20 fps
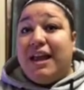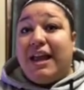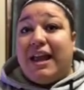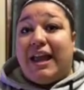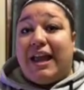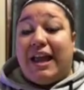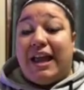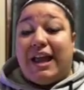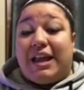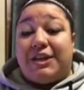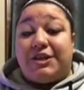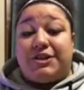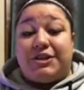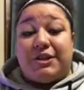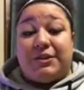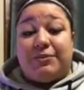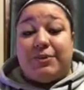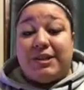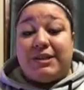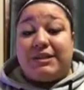And
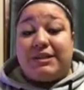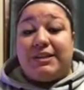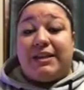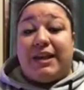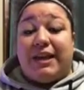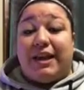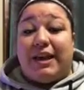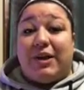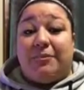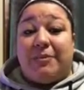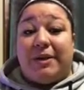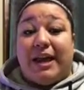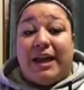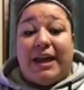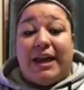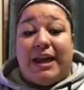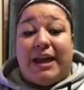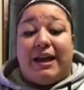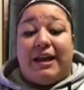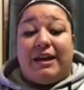she went to him
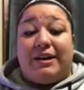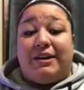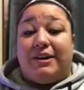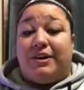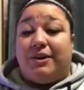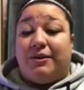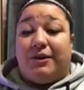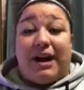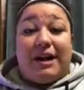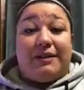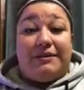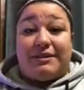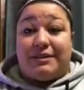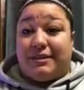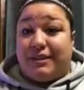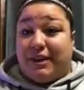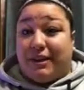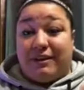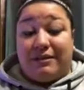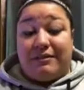and,
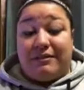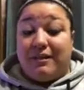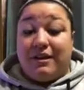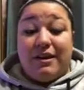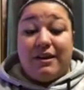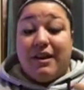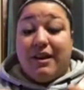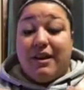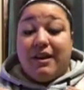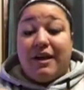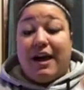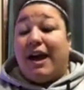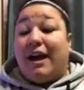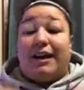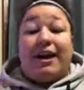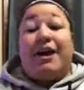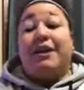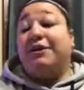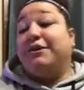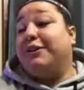obviously,
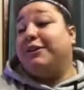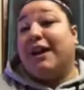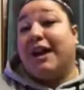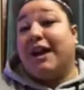I don't know the